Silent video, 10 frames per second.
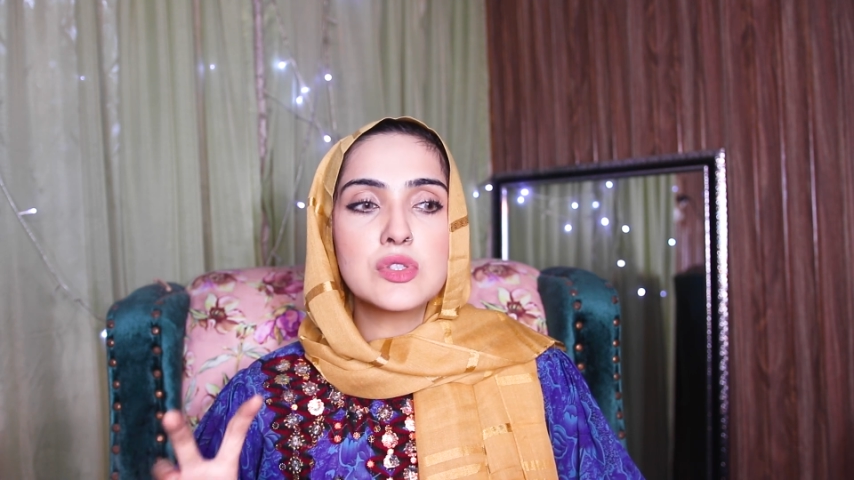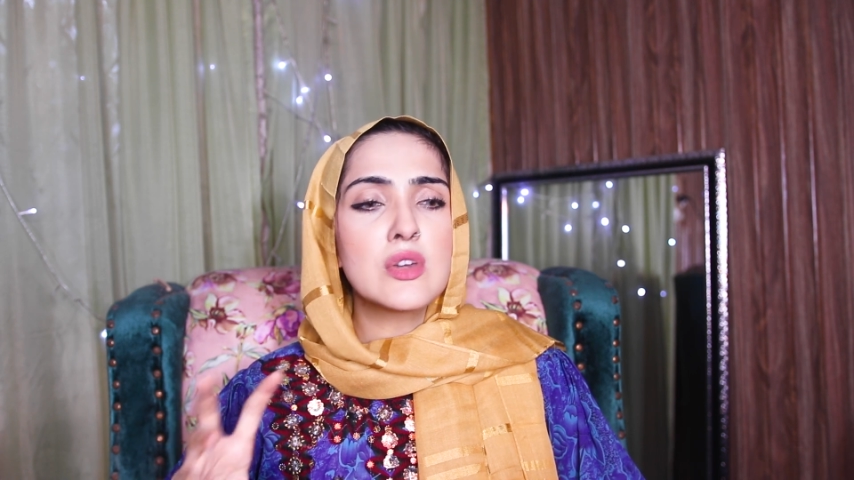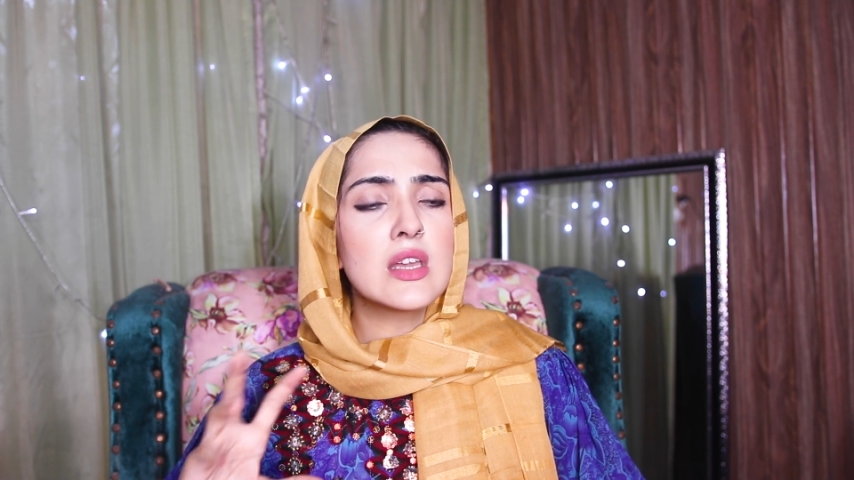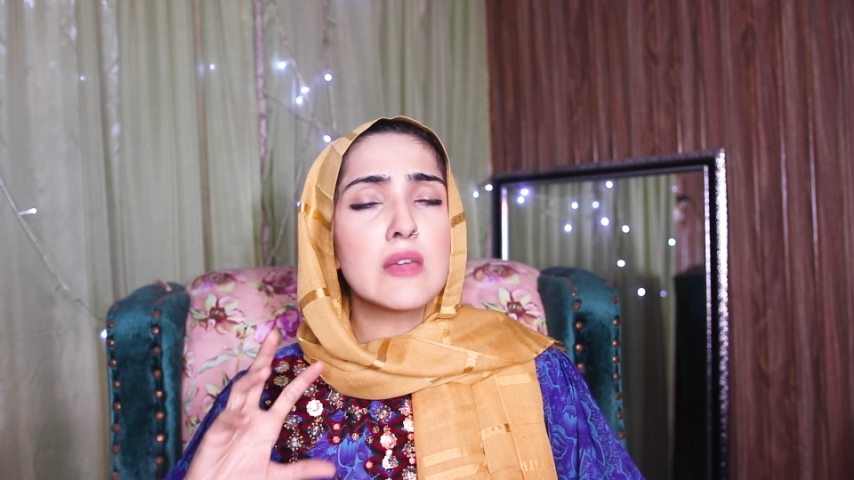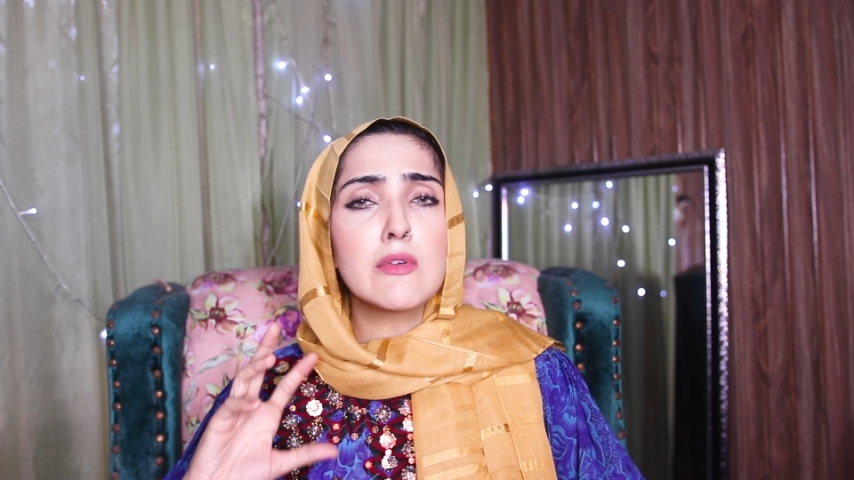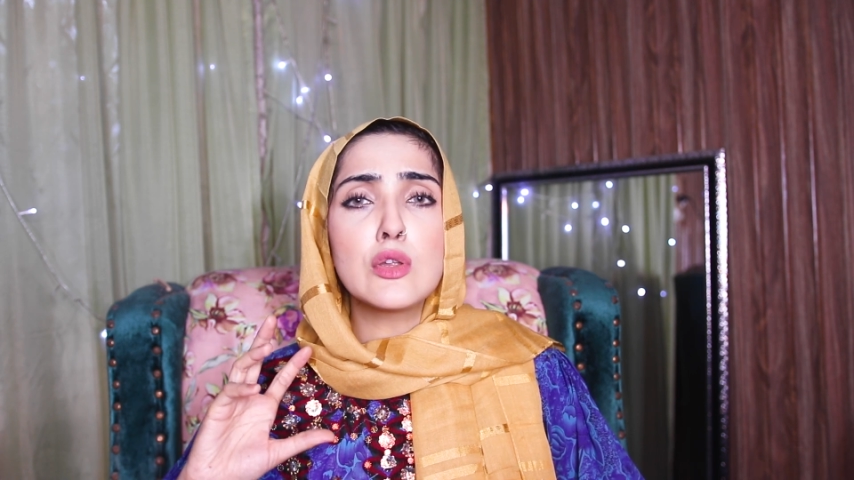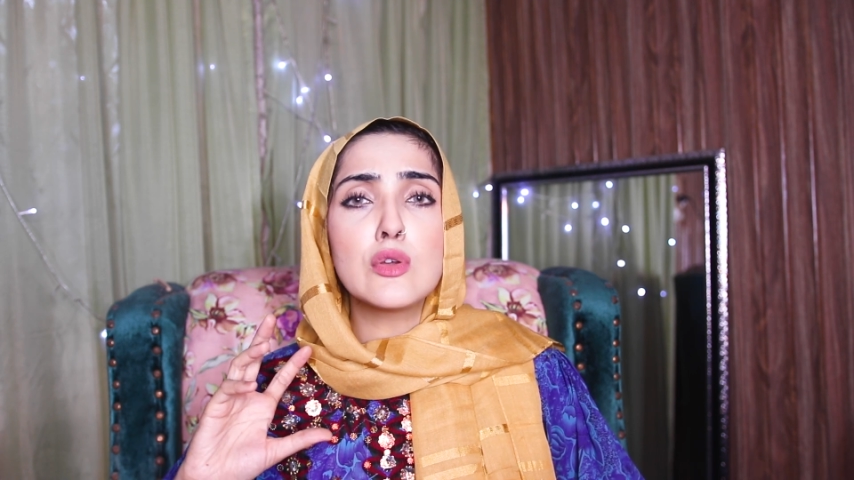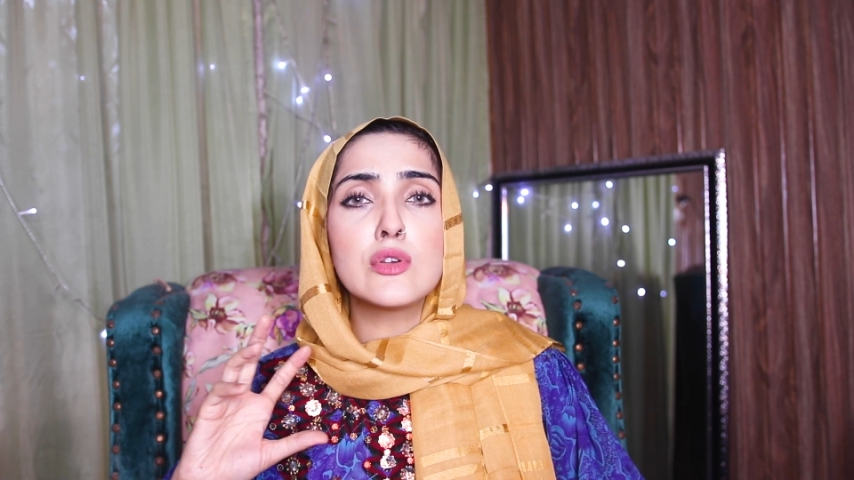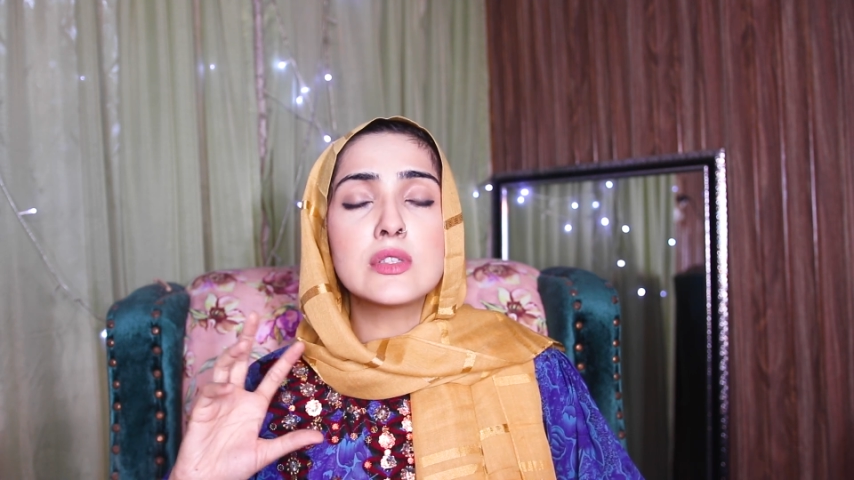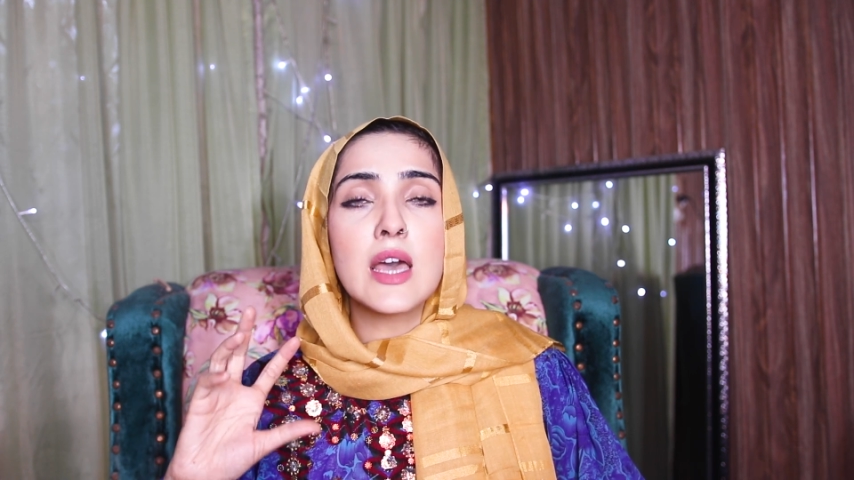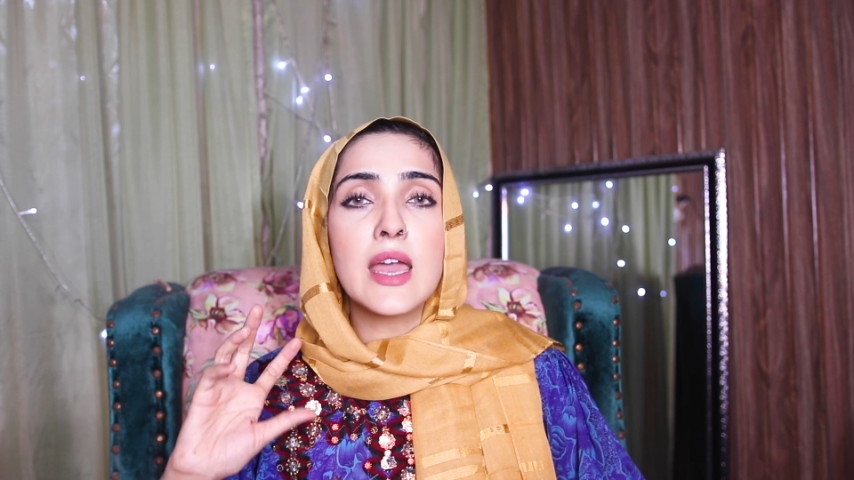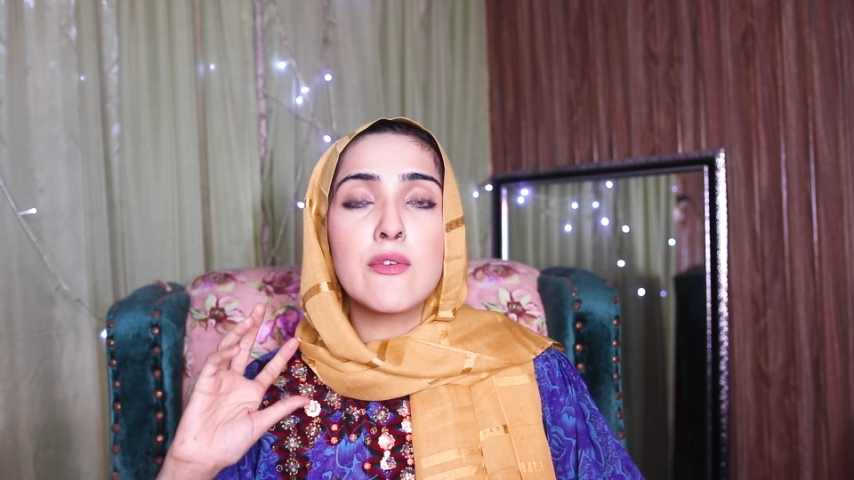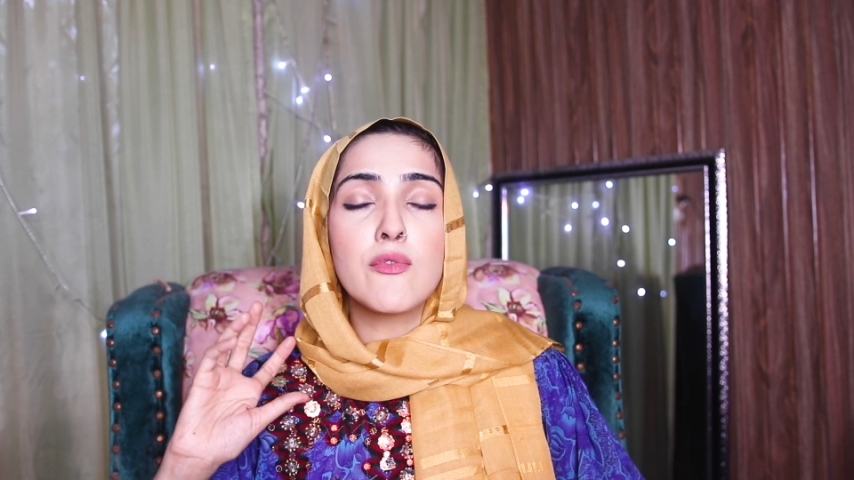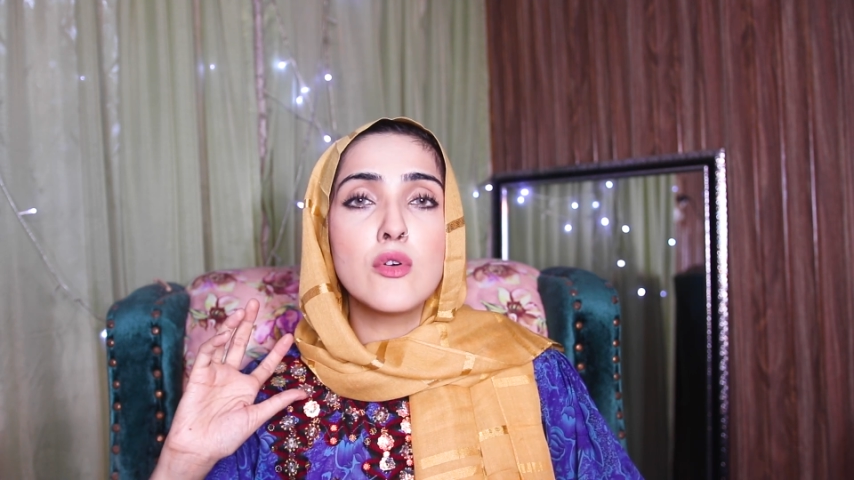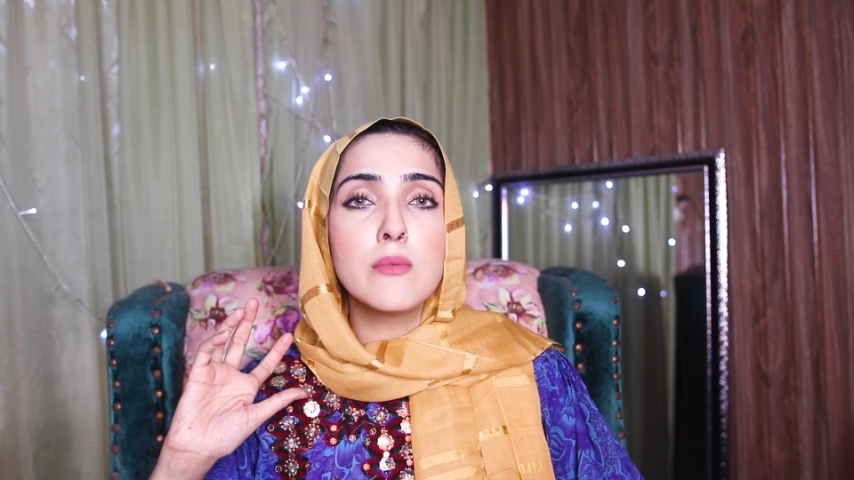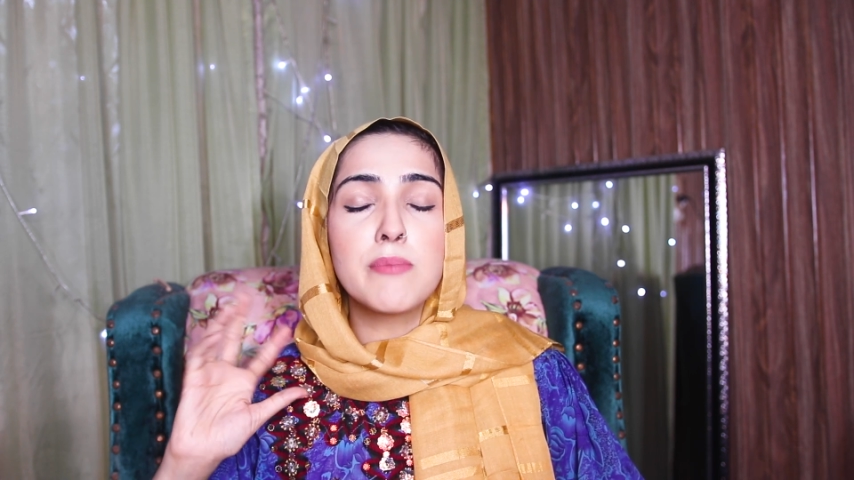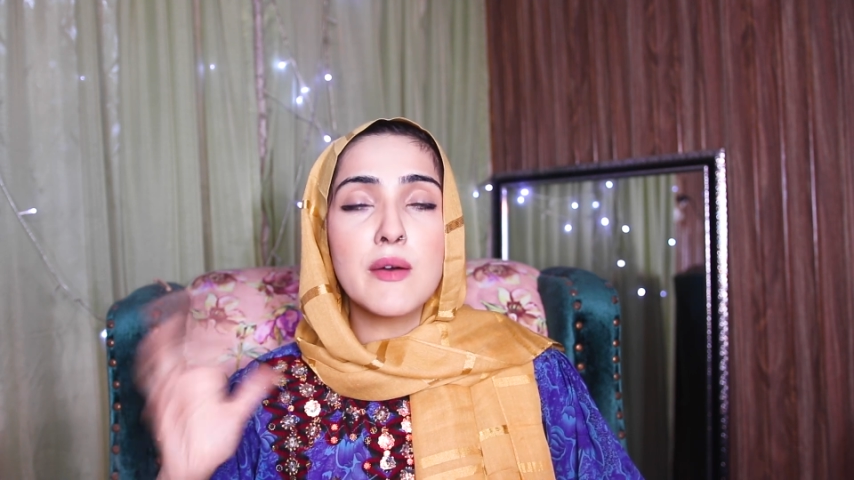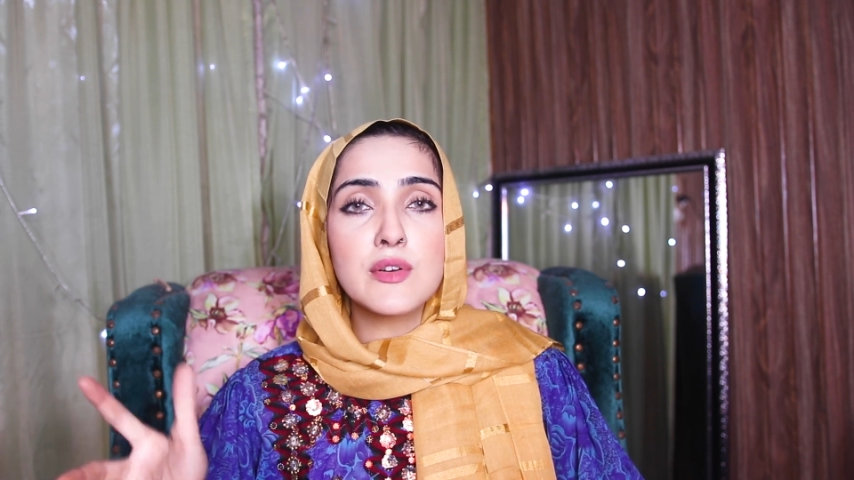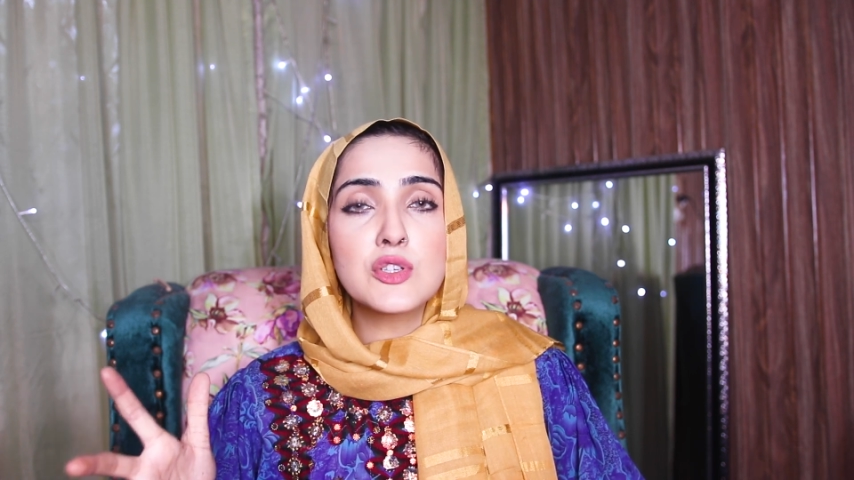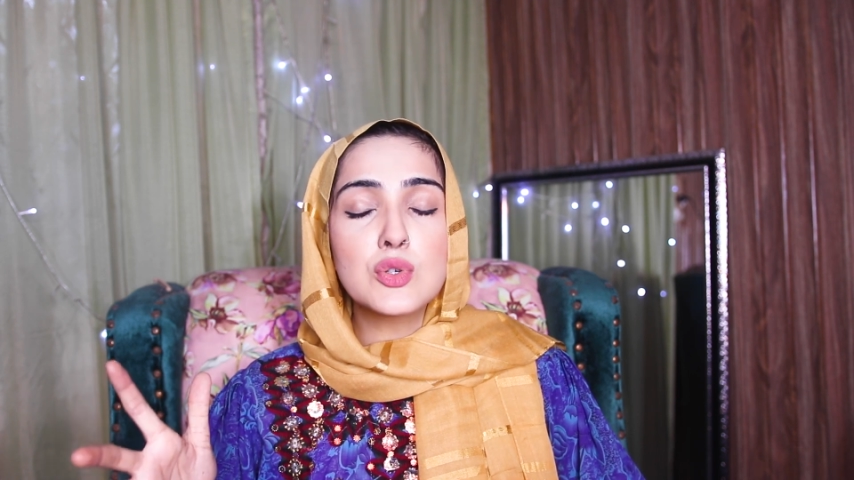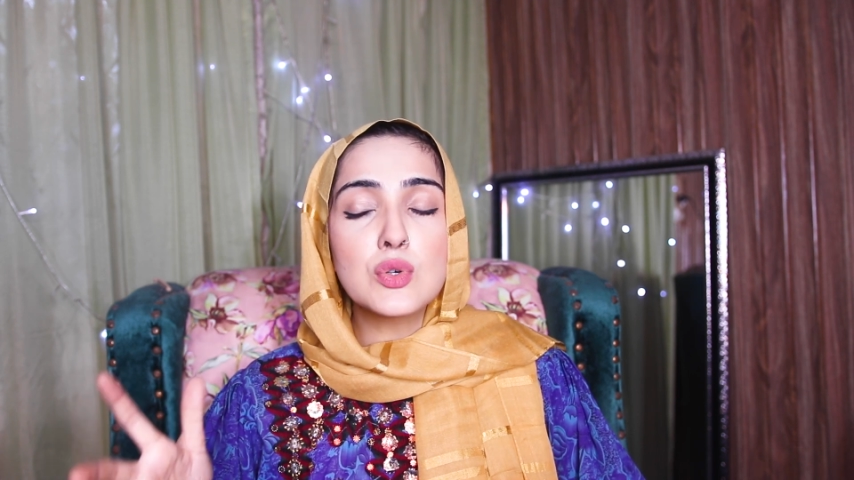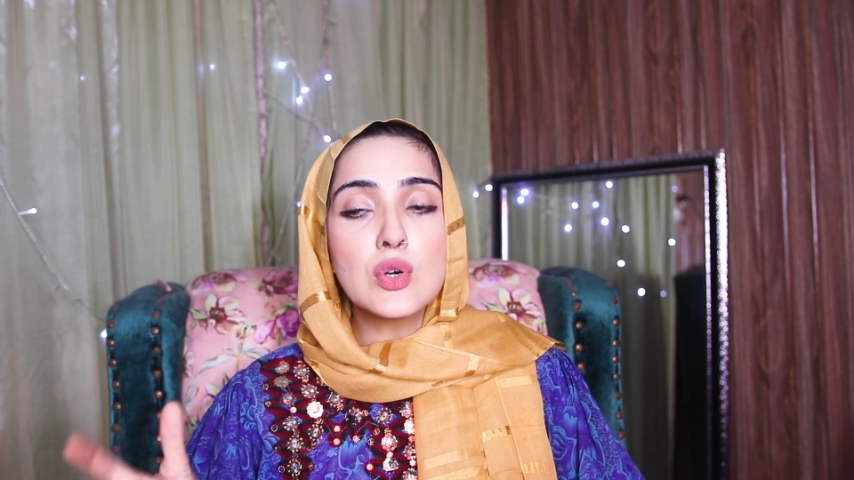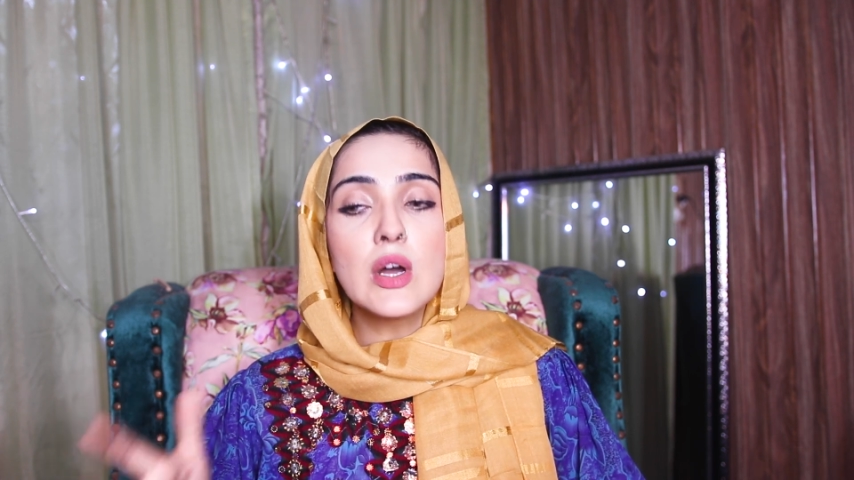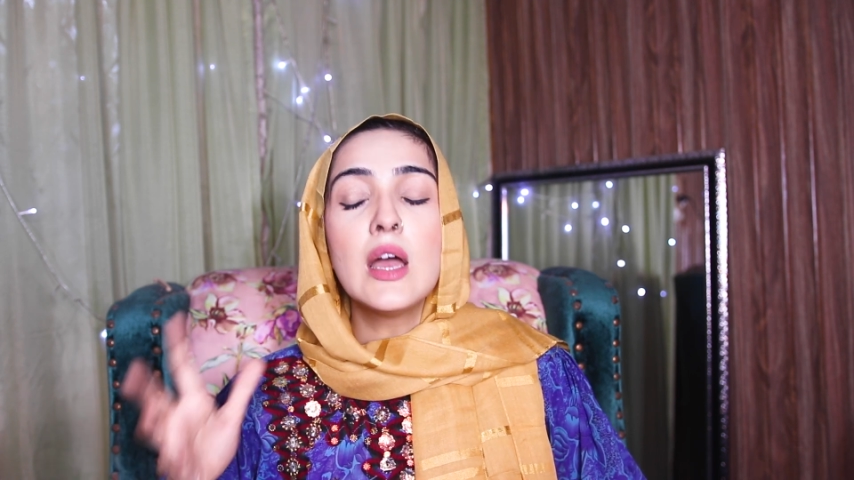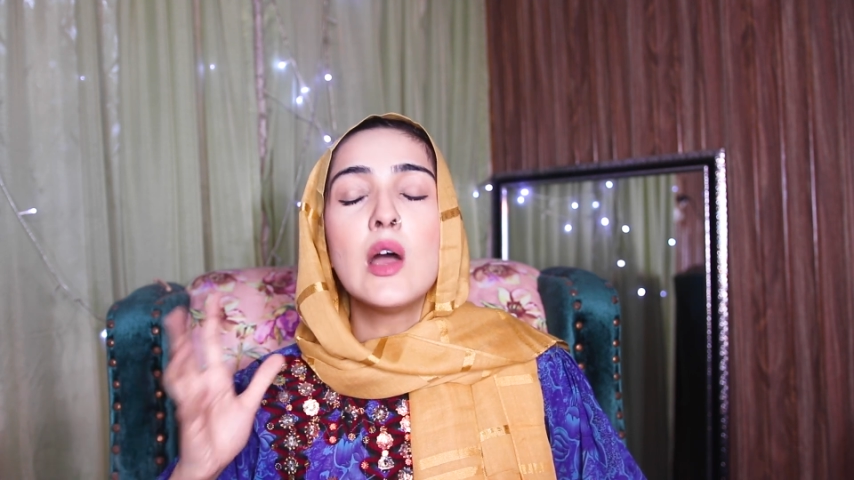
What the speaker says: You can even use a foot buffer tool,